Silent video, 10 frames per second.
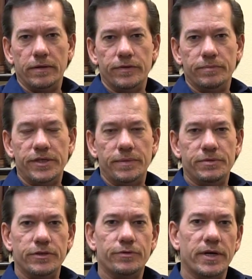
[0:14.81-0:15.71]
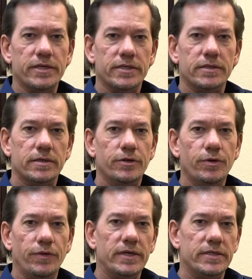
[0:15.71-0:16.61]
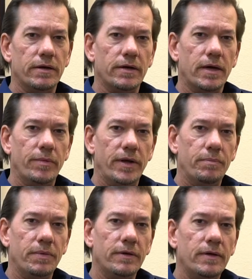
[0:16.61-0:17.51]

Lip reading: some tips and tricks and new things that are coming up.